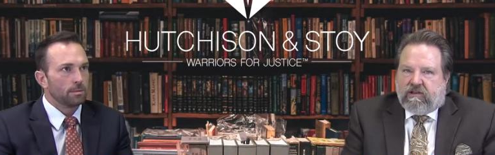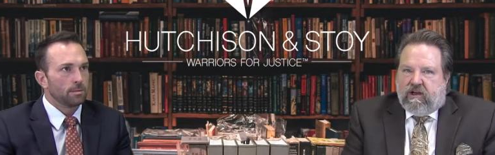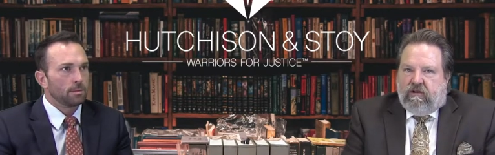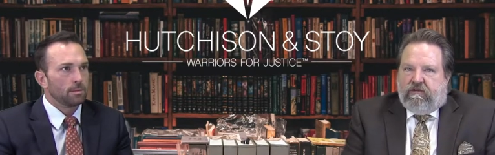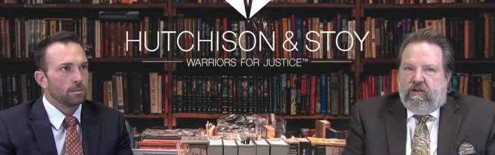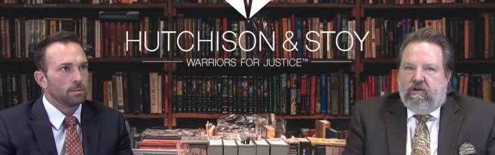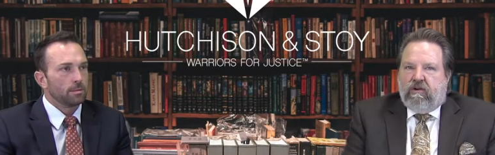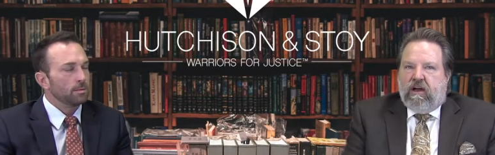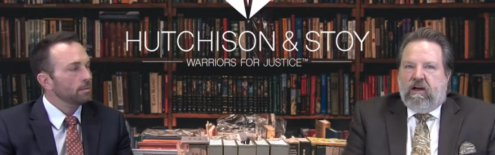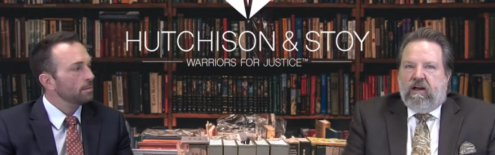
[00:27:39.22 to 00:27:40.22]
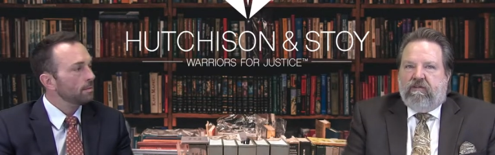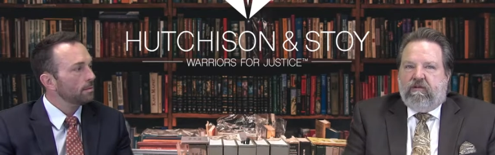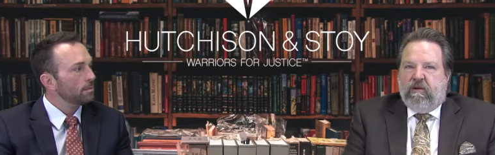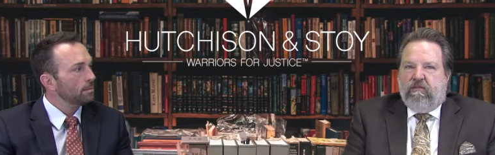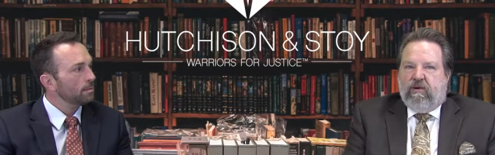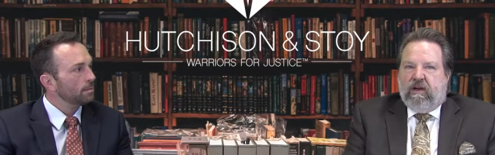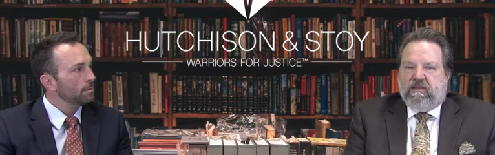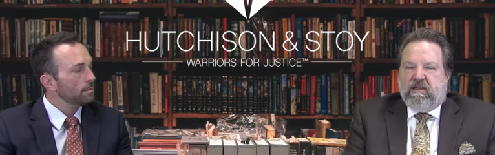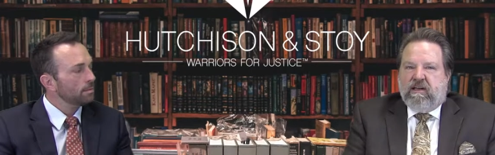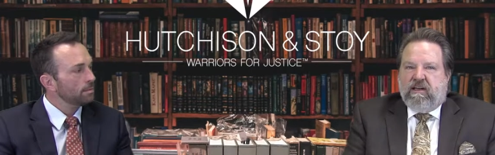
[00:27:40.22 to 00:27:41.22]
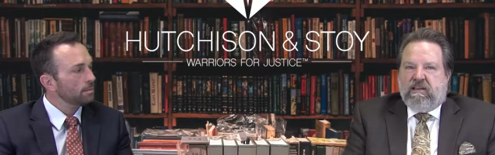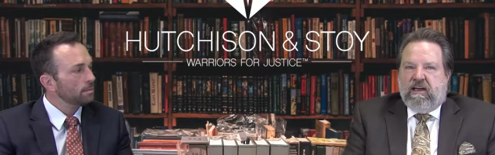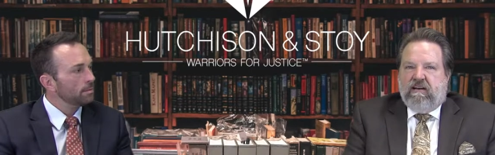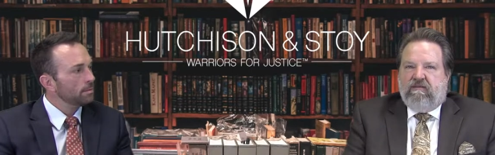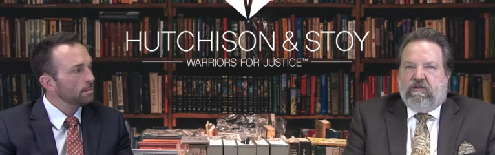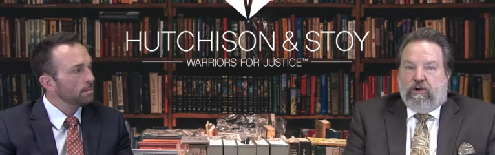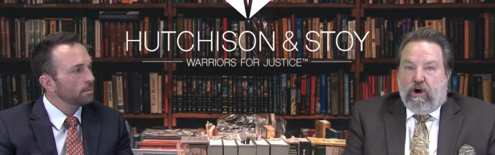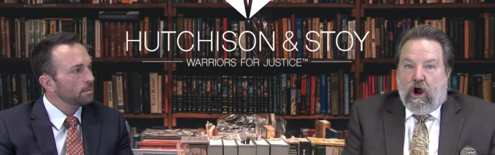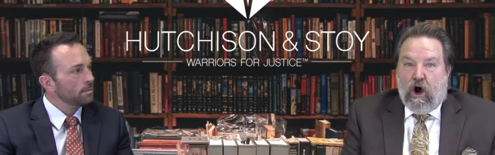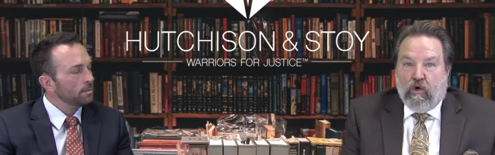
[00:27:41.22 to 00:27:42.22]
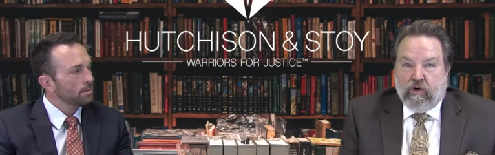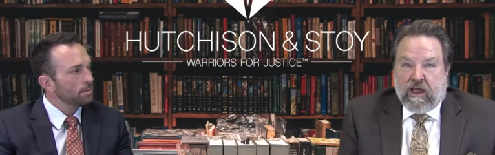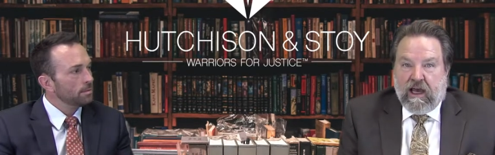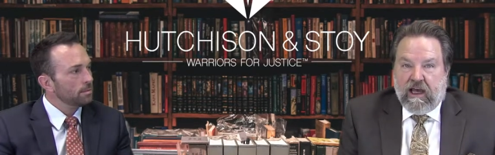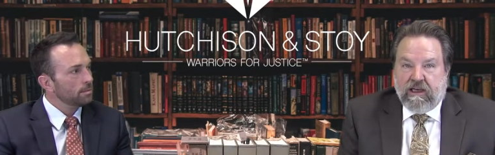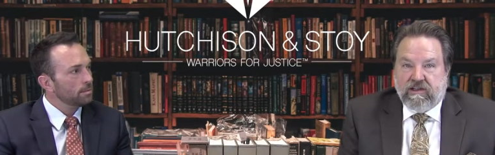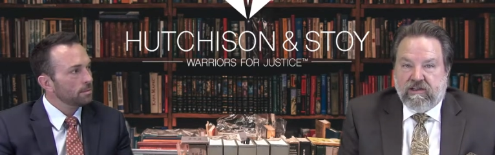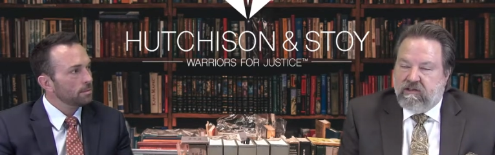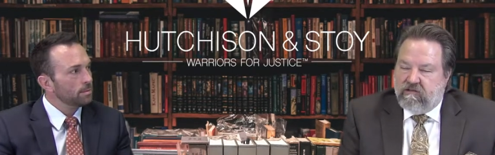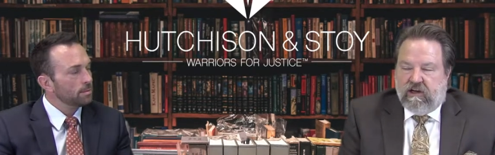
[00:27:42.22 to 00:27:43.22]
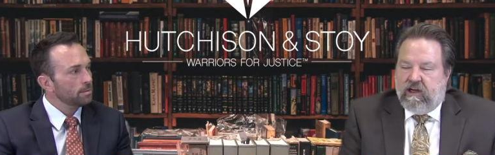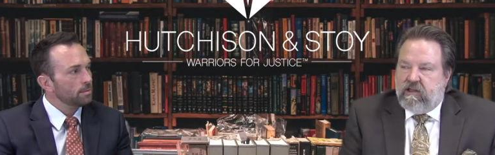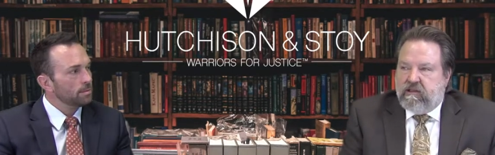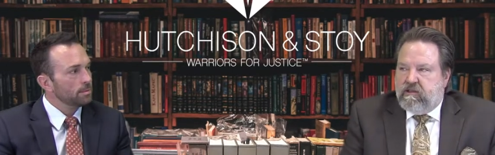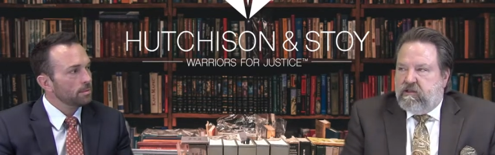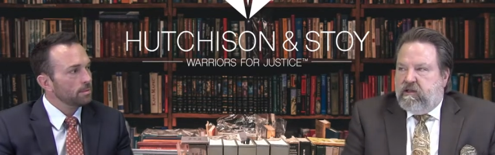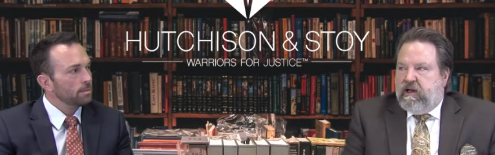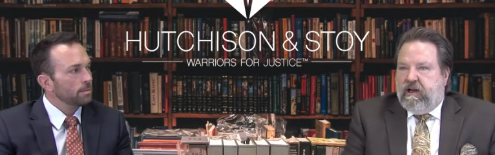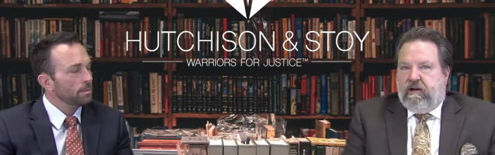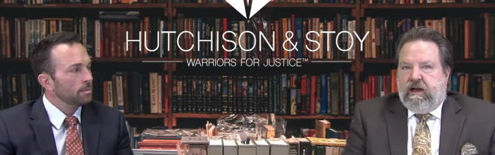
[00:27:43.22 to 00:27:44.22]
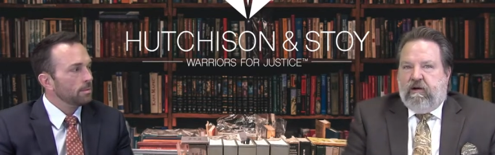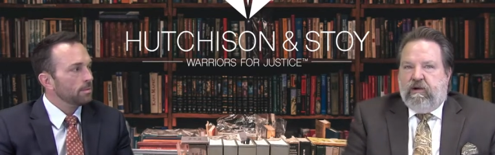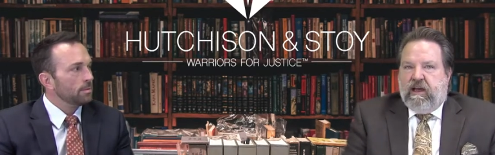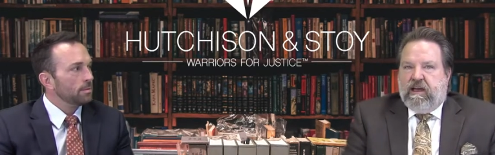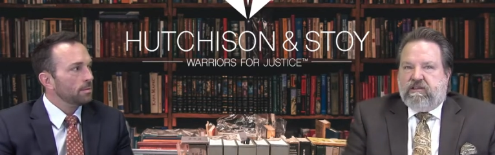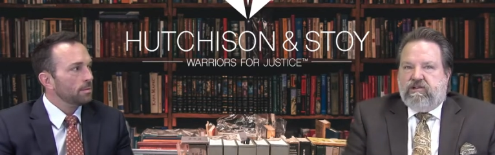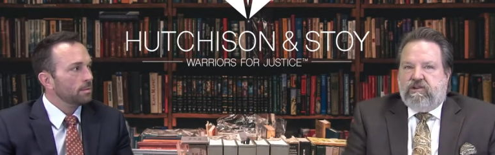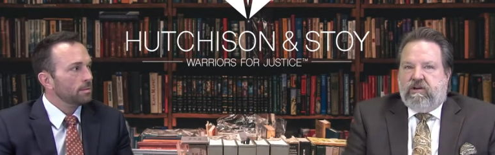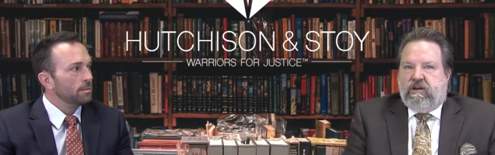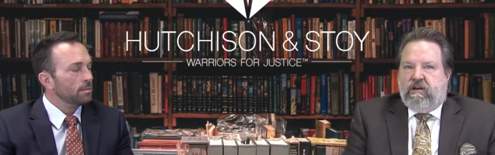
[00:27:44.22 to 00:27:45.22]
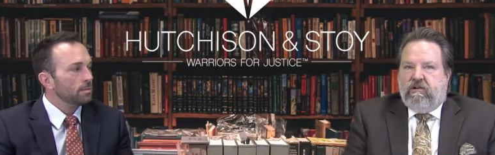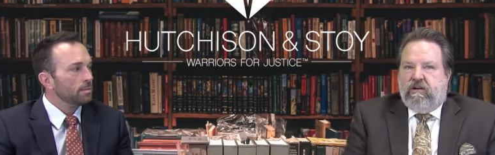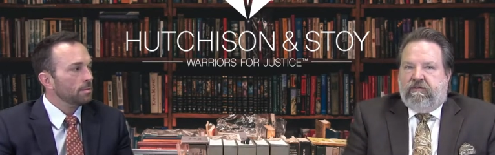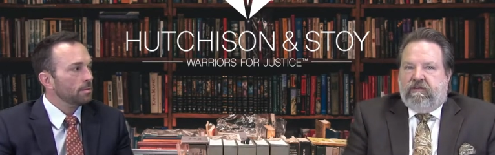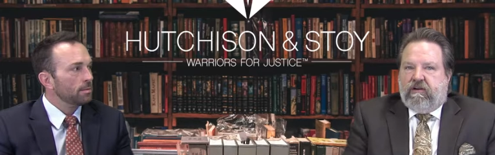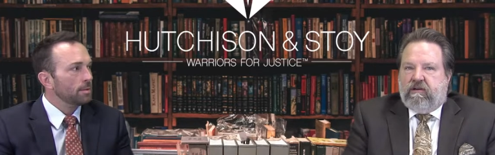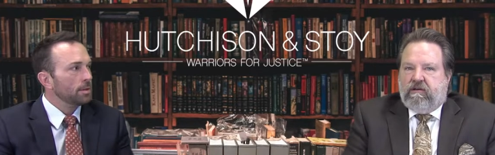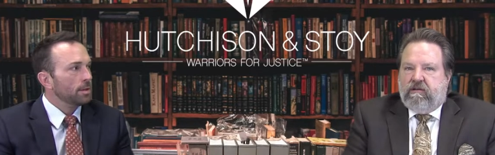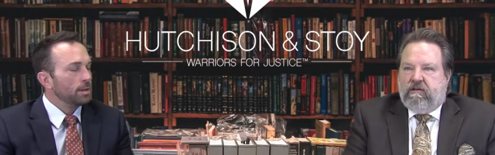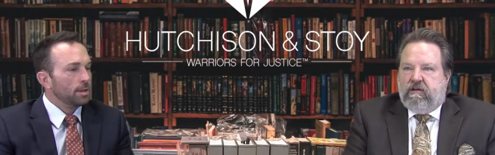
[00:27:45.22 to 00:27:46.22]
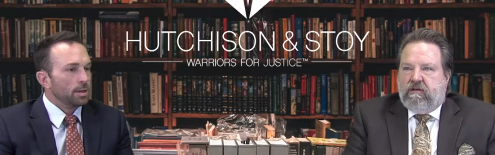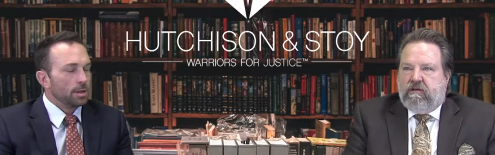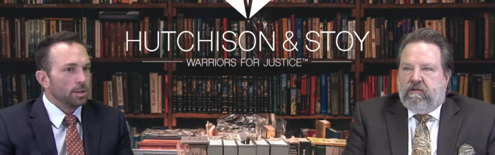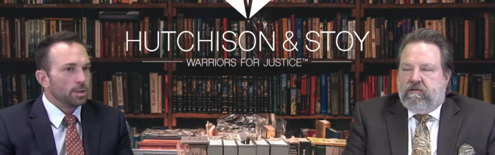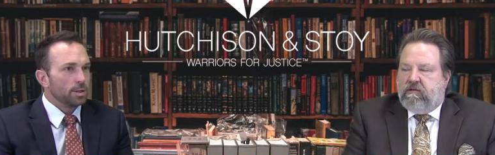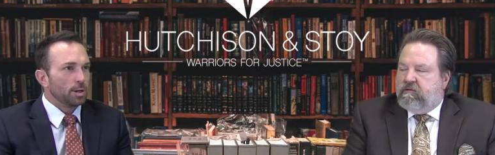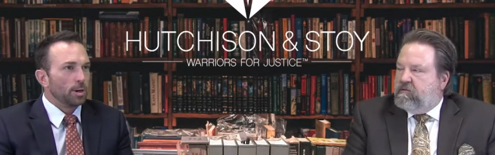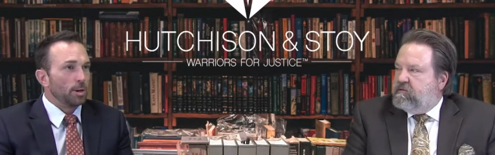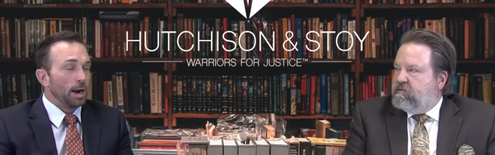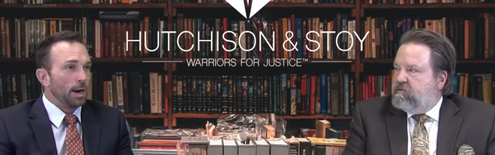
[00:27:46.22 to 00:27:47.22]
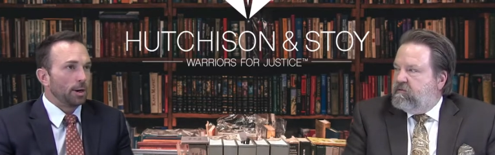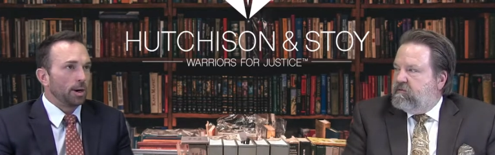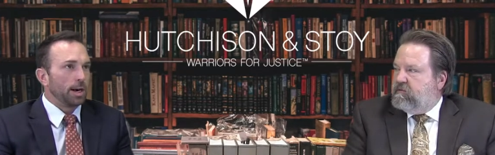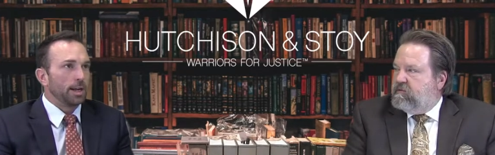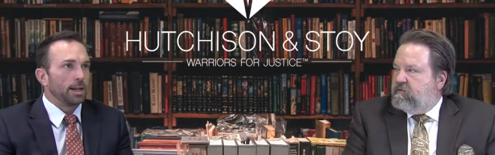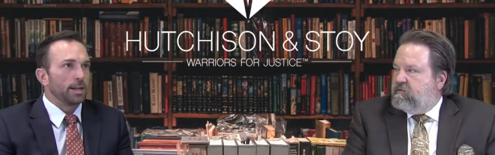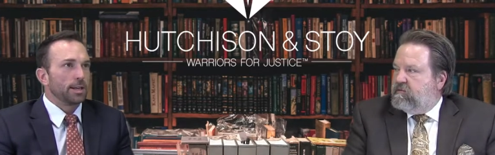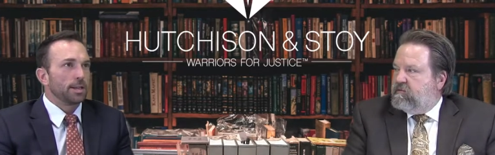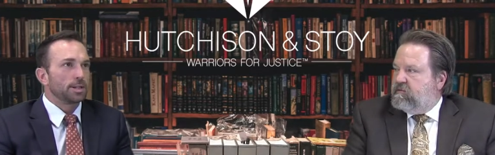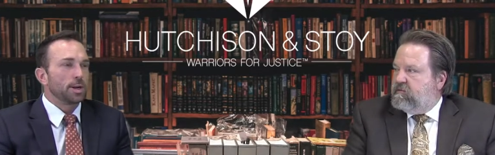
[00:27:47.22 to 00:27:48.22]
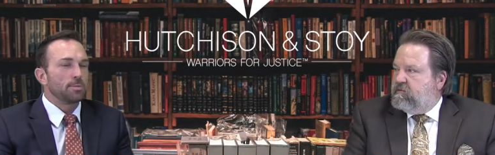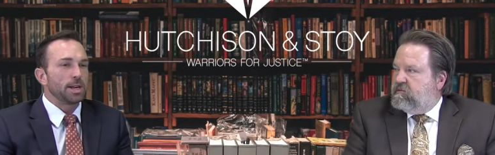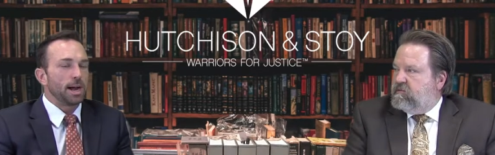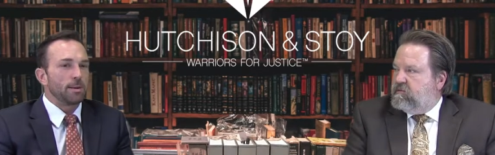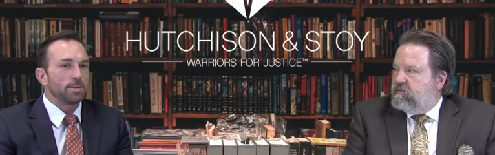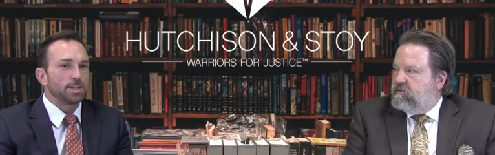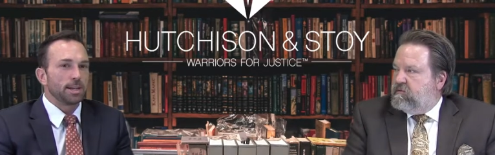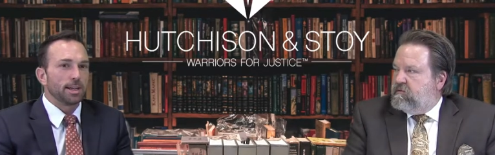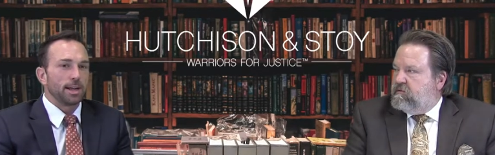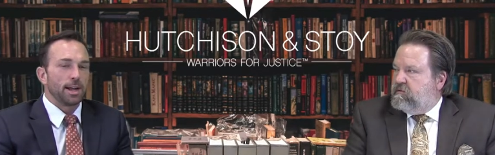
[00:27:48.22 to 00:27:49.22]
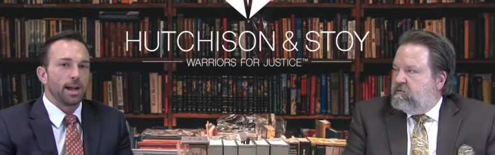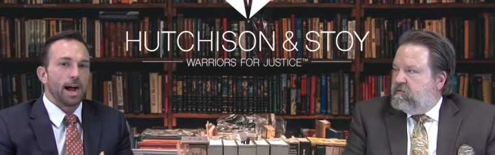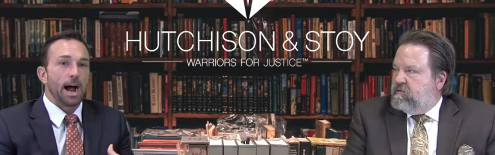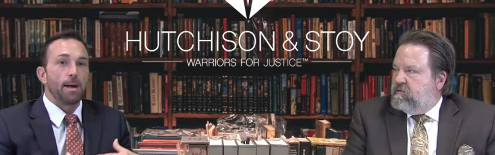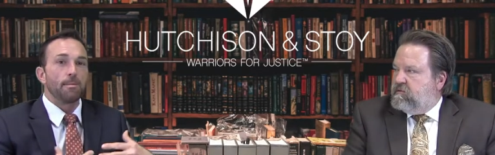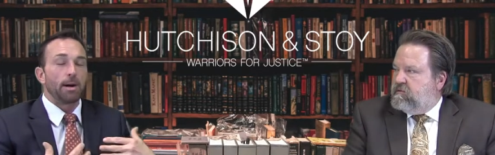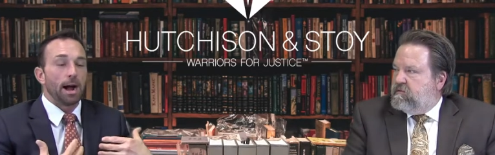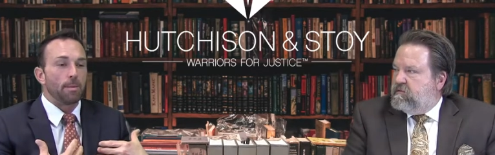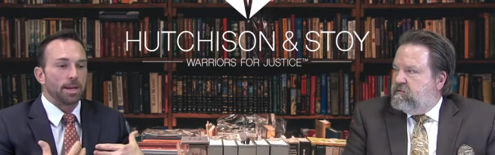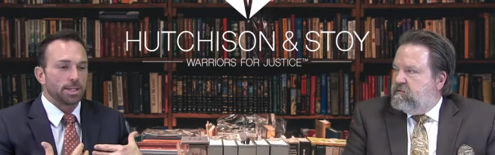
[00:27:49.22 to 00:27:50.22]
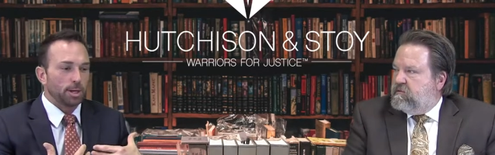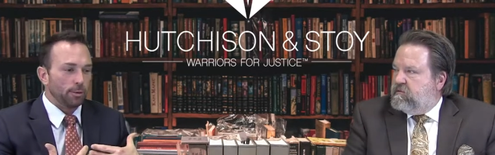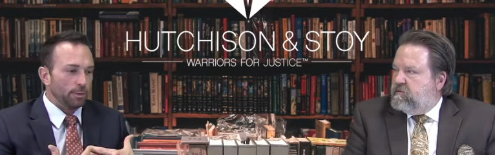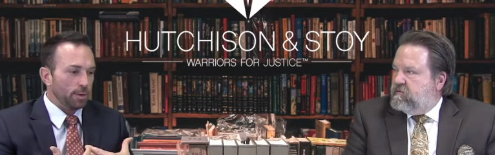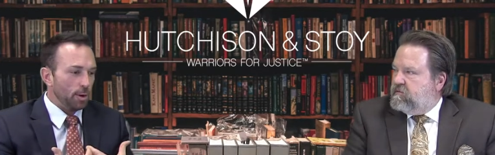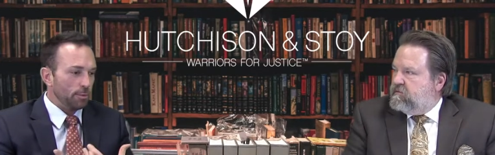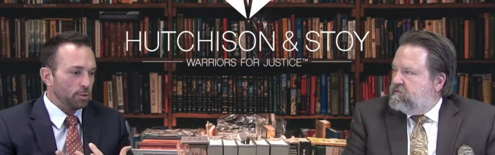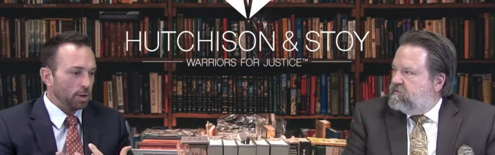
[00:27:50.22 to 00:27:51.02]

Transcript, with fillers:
Speaker 1: so if you don't care enough to be present and attentive for your own case, well, I don't know how we can ask the jury
Speaker 2: to do different. So I agree. Sometimes I'm I myself, even though I've